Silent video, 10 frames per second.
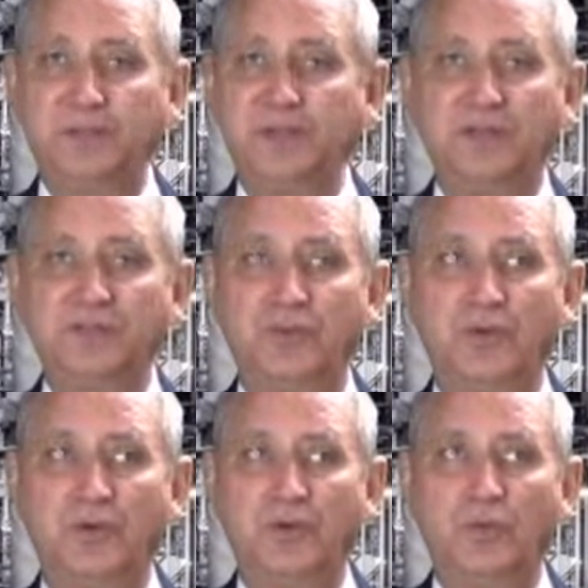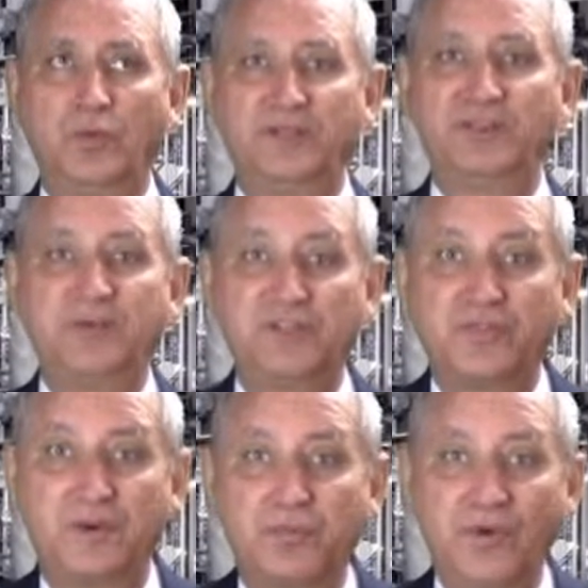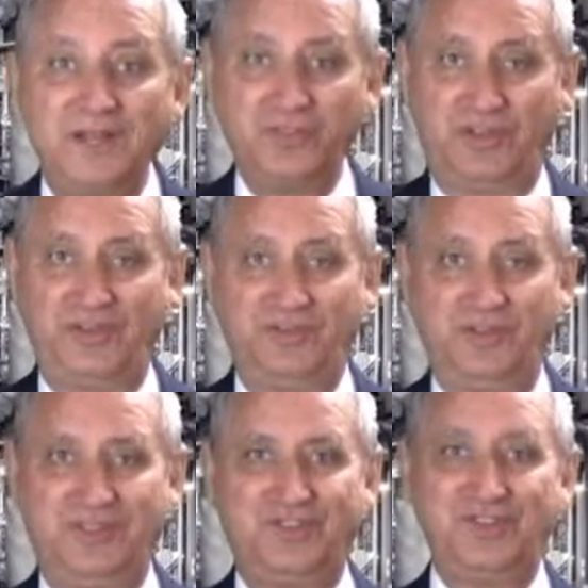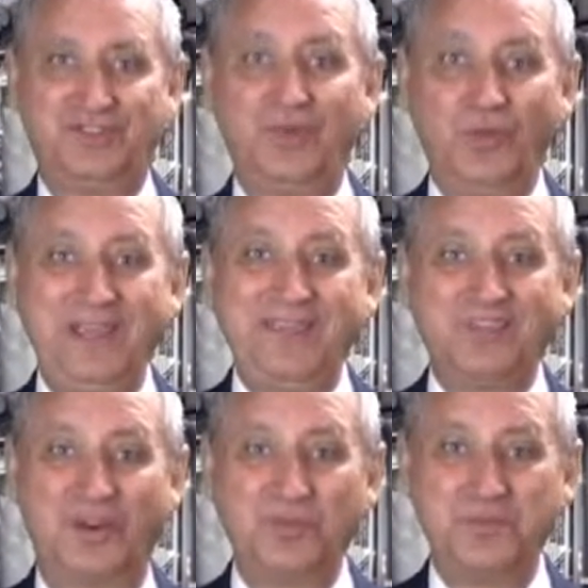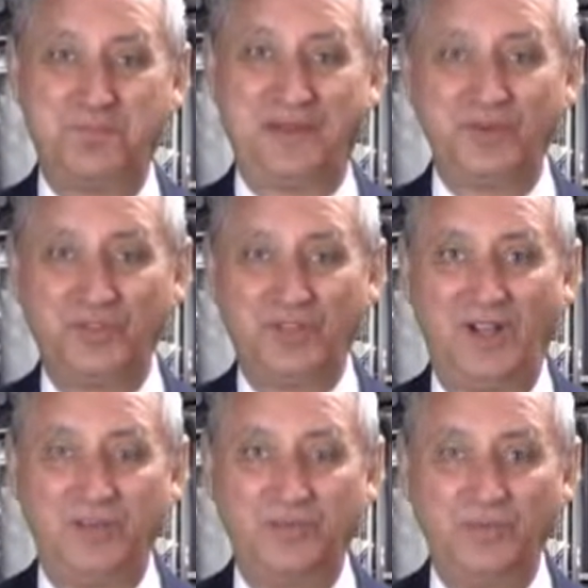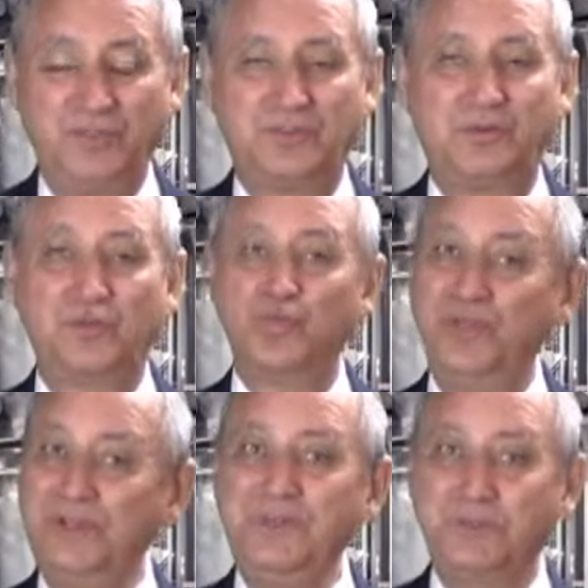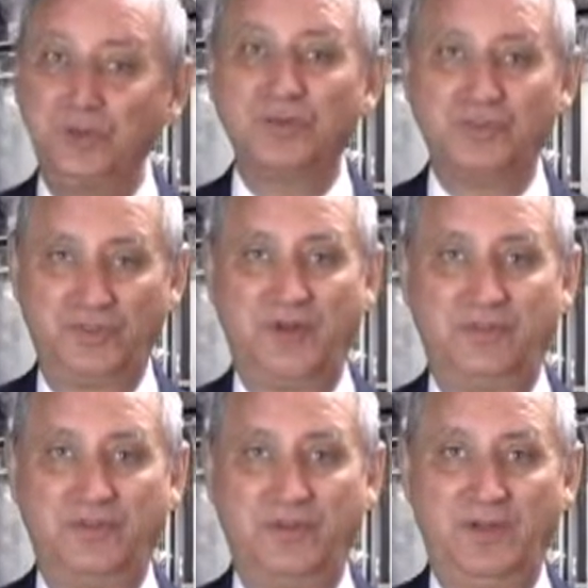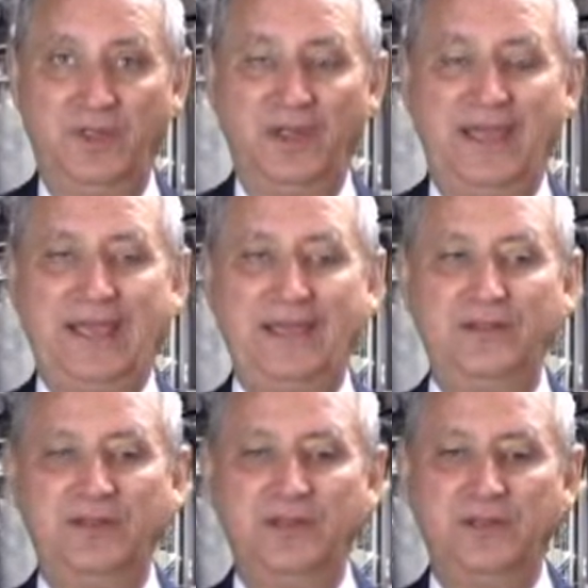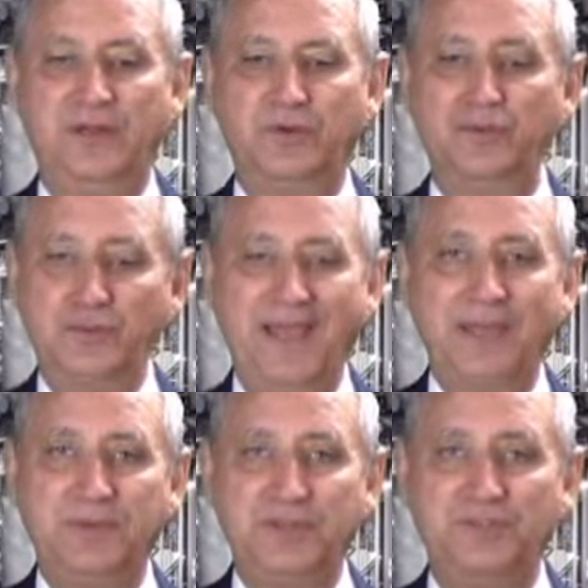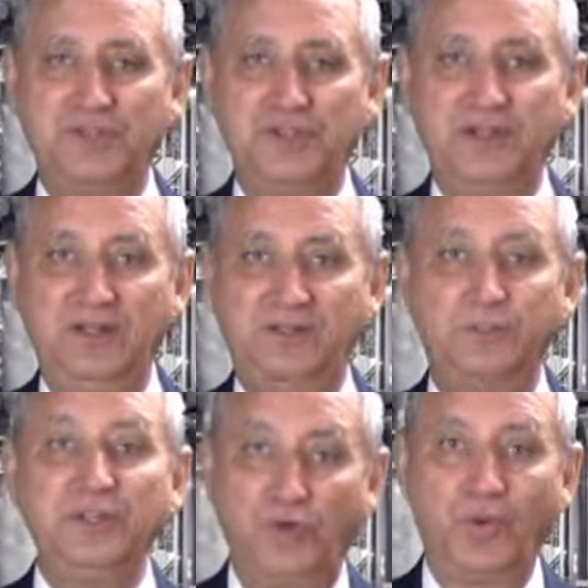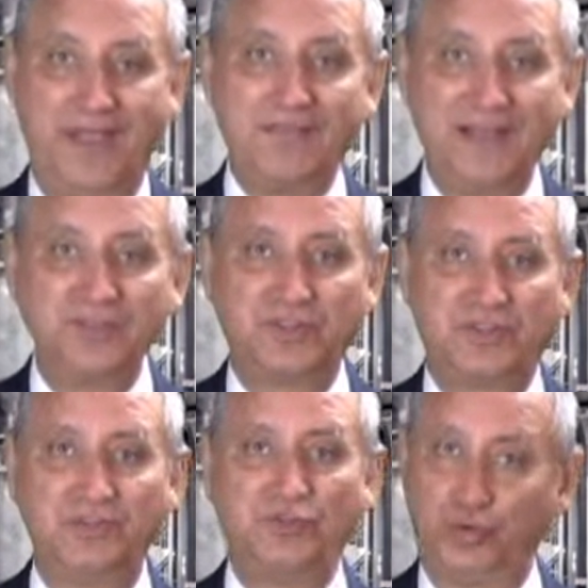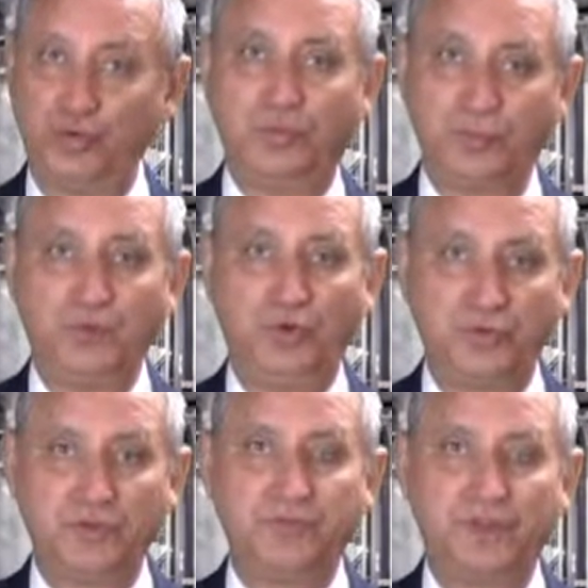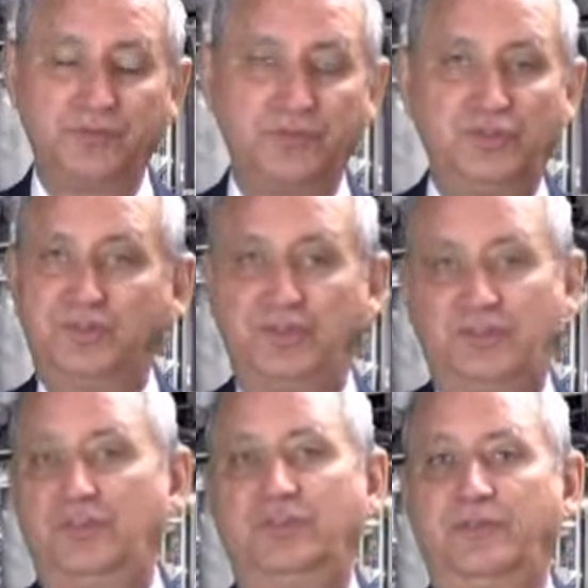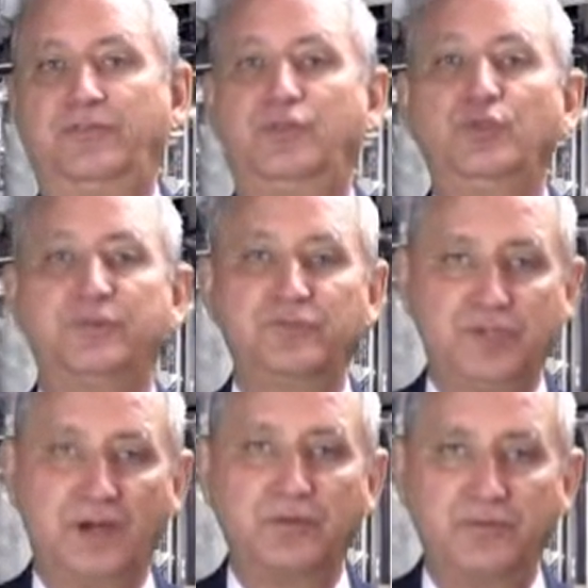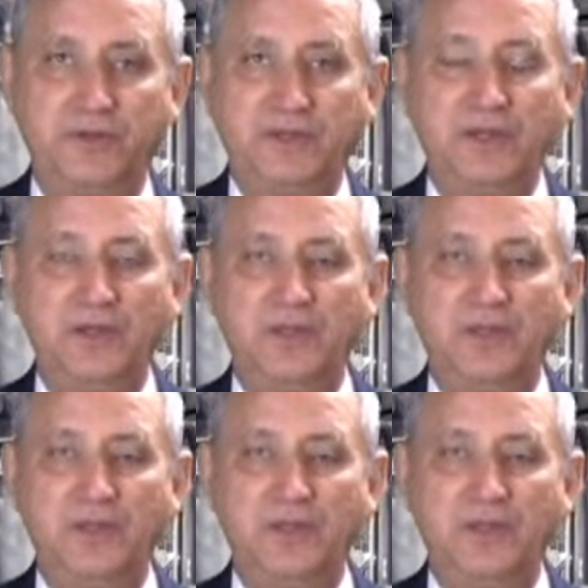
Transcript: because of our process. It's just that we start with better stuff. We start with really pure stuff. And it's too bad because the Chinese simply don't have access to super pure stuff. It's just a fluke of geography